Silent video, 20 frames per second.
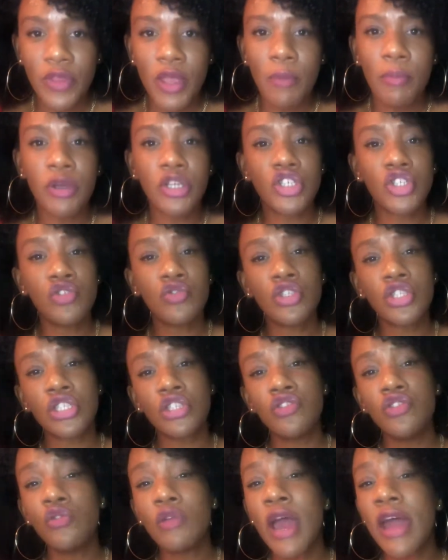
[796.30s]
But
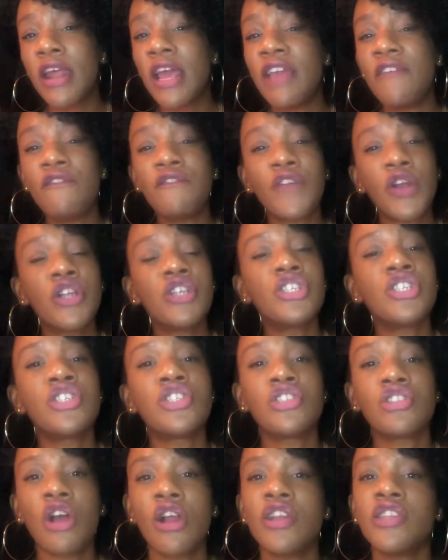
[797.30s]
it first
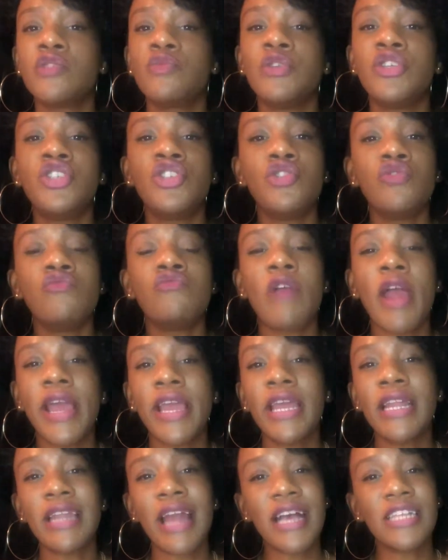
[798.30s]
starts with you
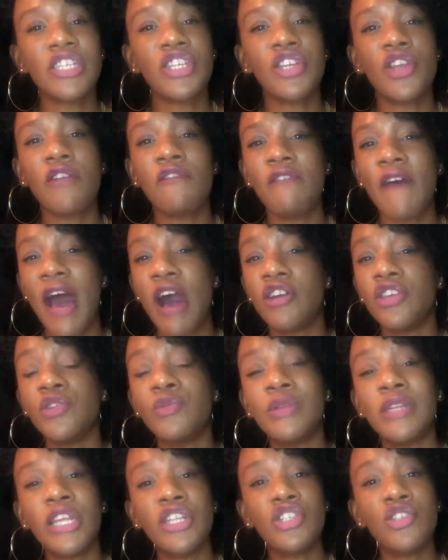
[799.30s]
recognizing your value
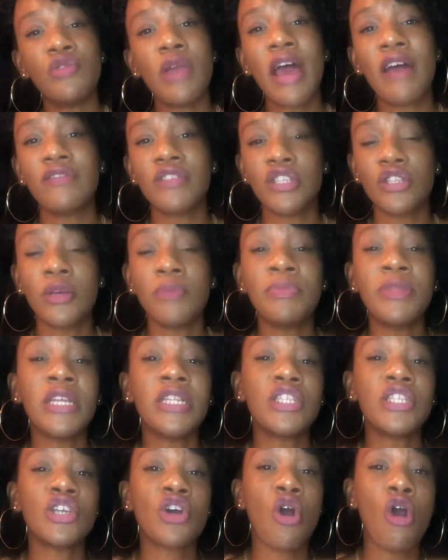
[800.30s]
and that you have
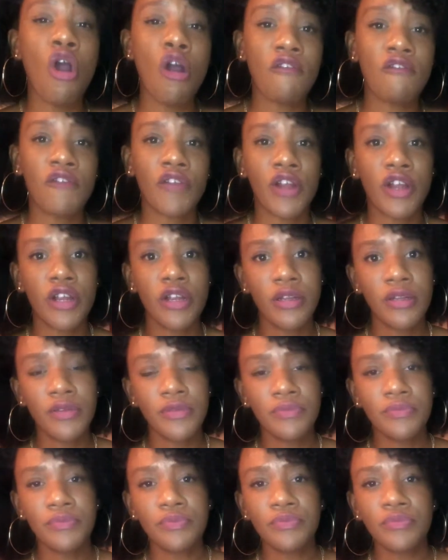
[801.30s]
something to offer.
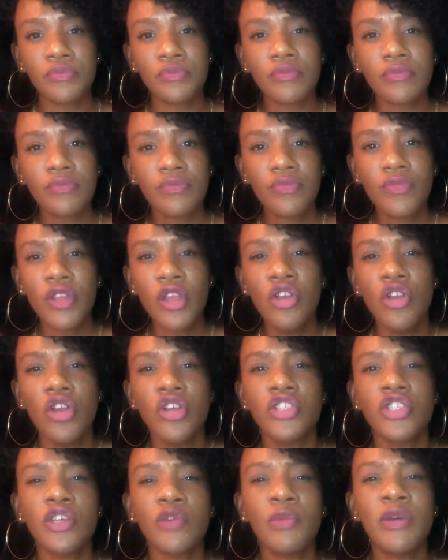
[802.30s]

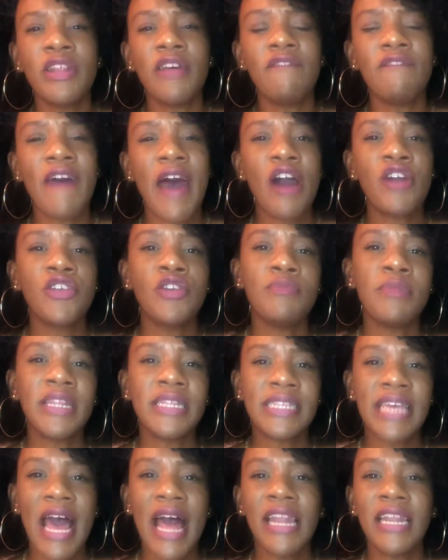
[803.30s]
So with a value
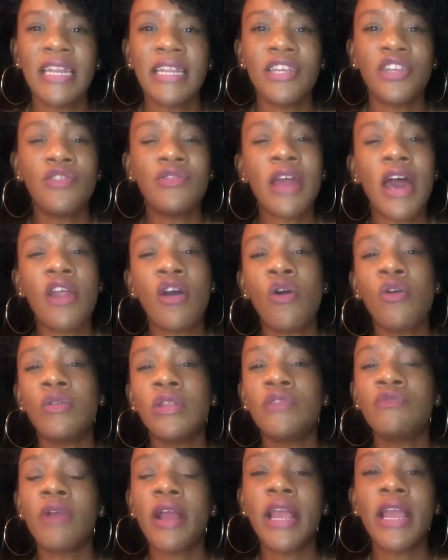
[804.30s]
mentality, you not only
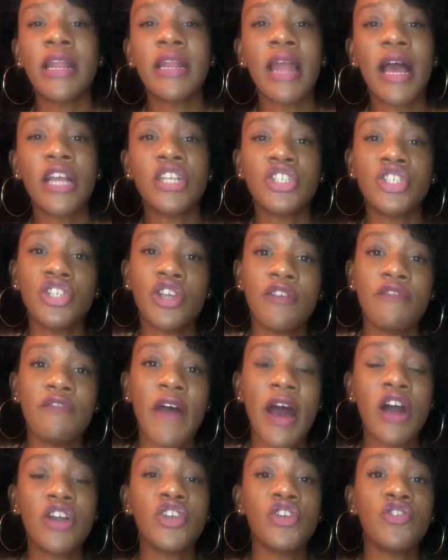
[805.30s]
recognize your
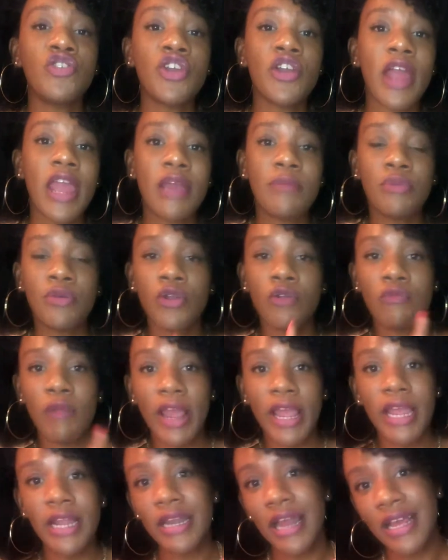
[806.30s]
value, you're able to
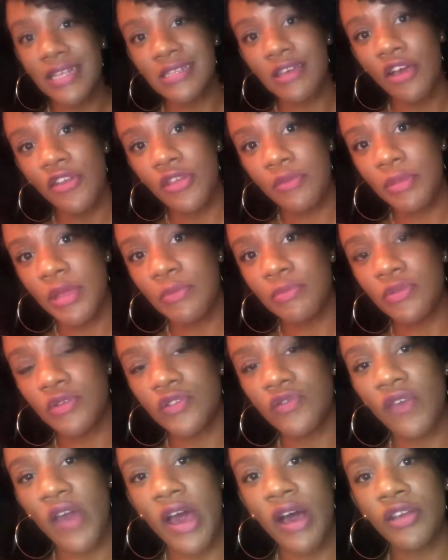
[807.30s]
recognize other people's
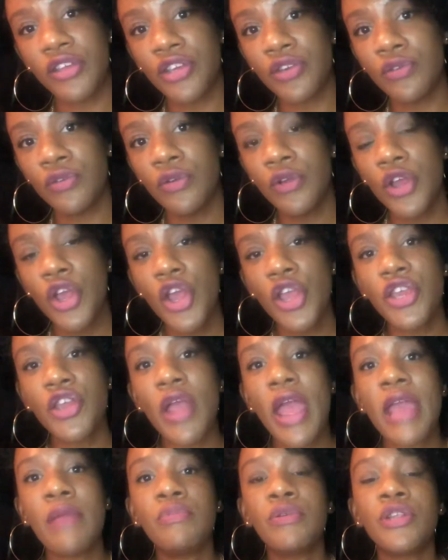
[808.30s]
value. You're
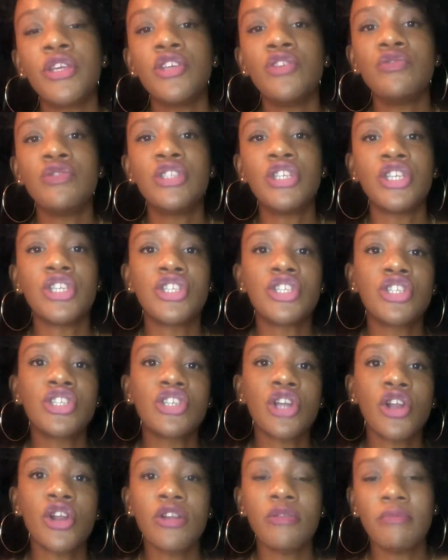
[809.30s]
able to use
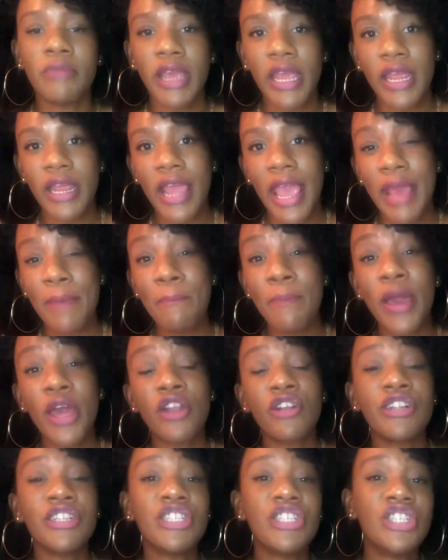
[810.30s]
discernment and
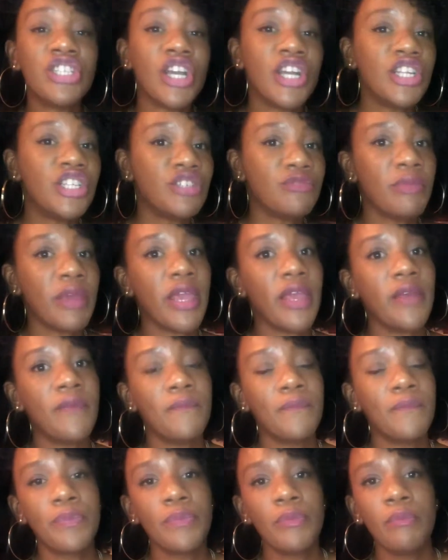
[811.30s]
better judgment.
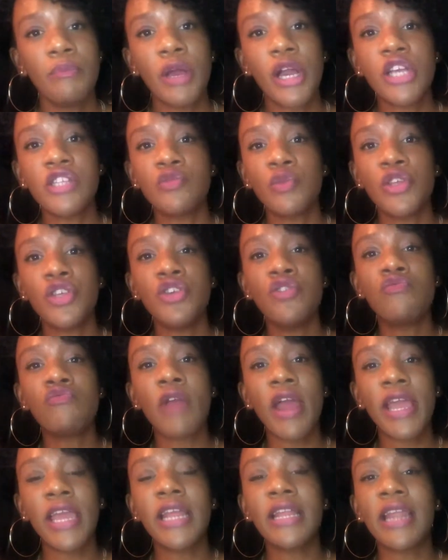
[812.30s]
Because when you
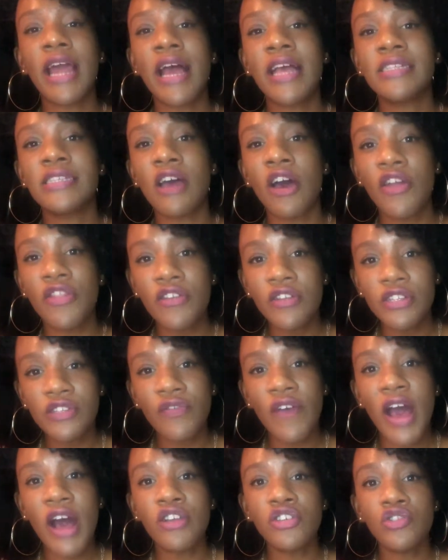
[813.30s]
recognize others'
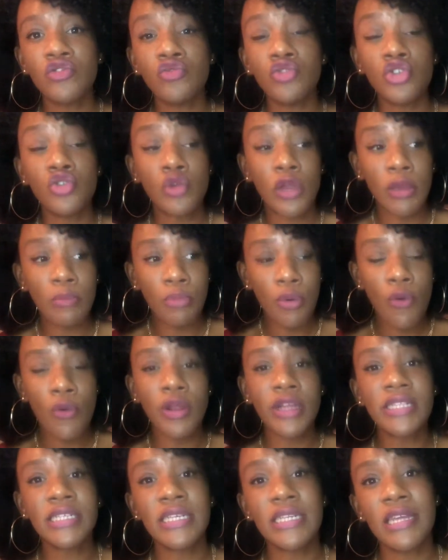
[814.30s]
value, you can pour
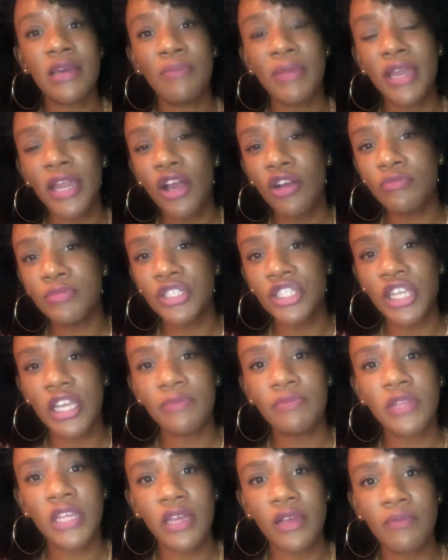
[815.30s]
into them and help
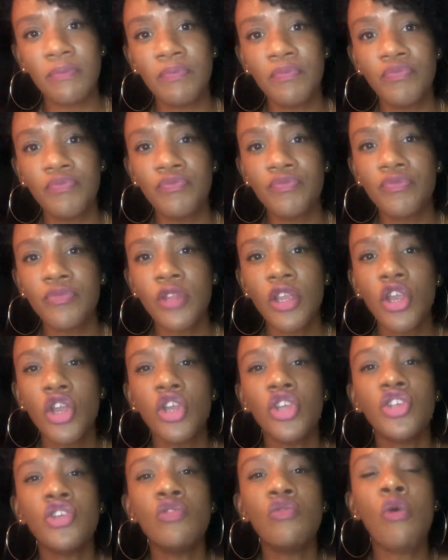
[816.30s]
shape them.
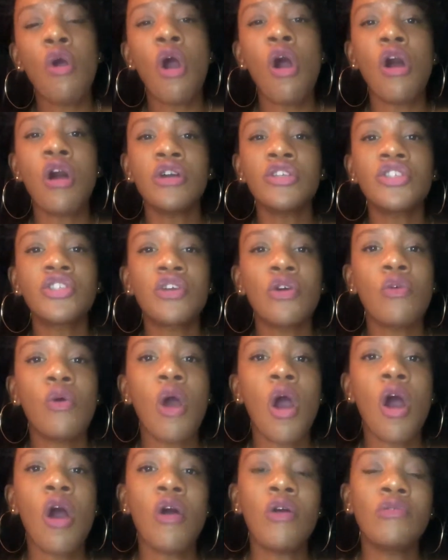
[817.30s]
You also
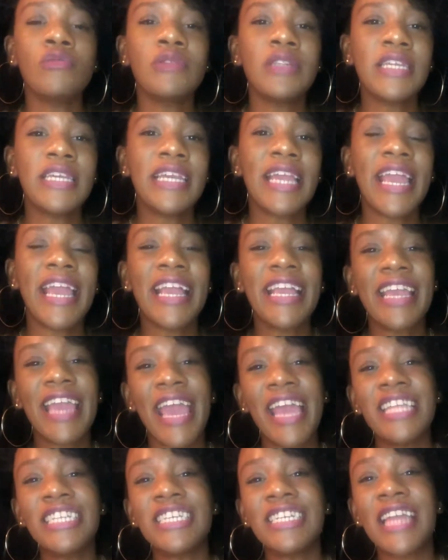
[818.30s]
only
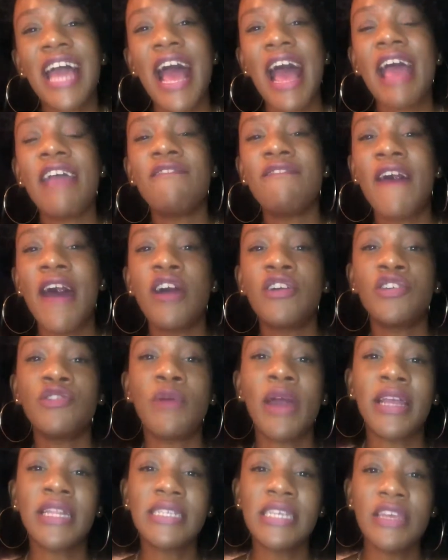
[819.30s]
engage in high value
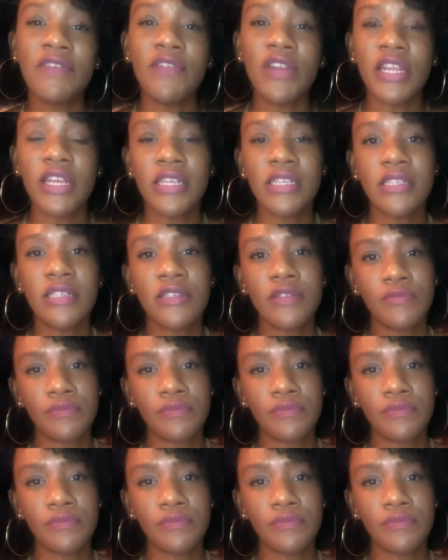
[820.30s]
activities.